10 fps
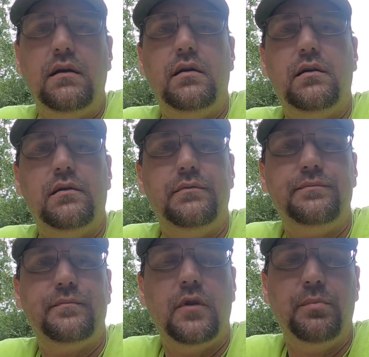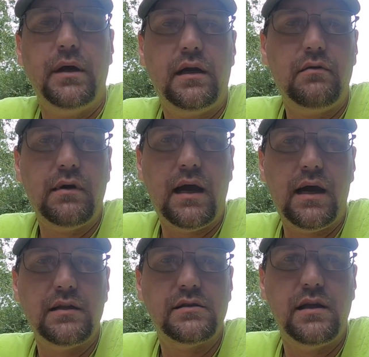The bigger
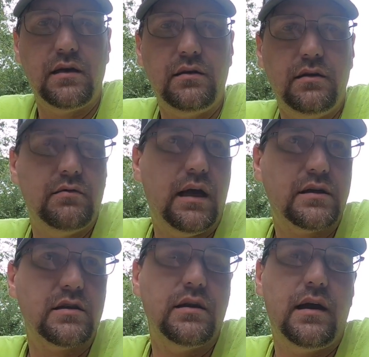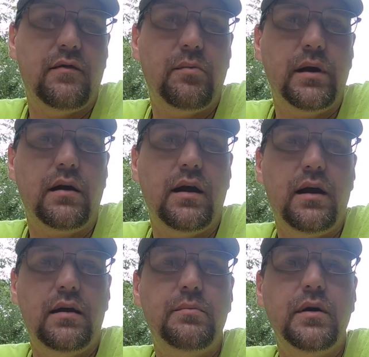rats, now naturally they have a bigger
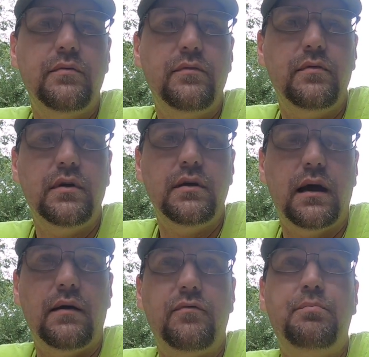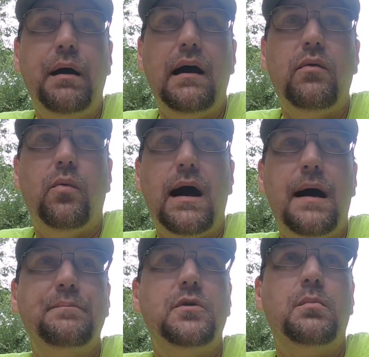head, but I've about
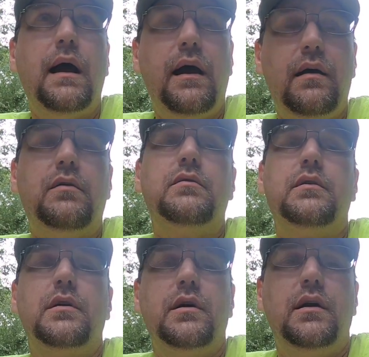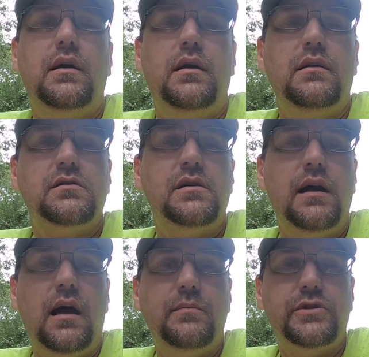wiped them out. So
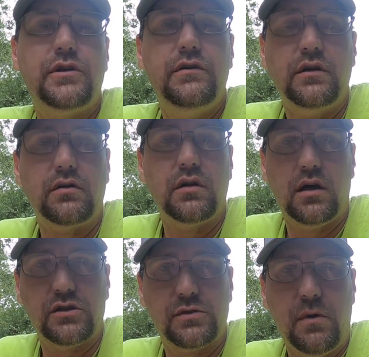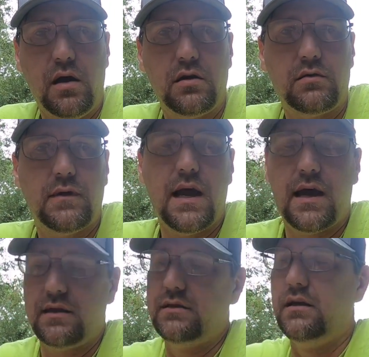now I'm shooting a lot smaller
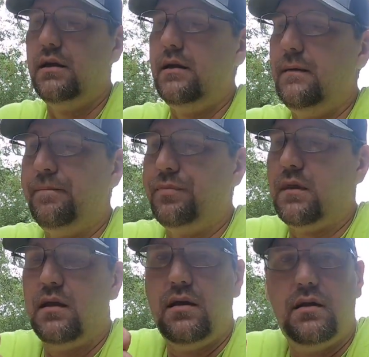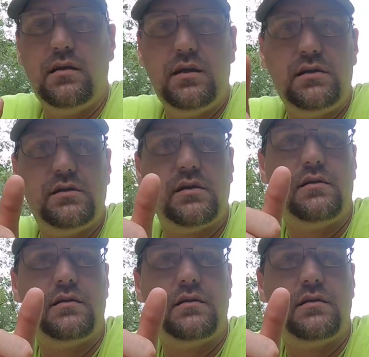rats, and these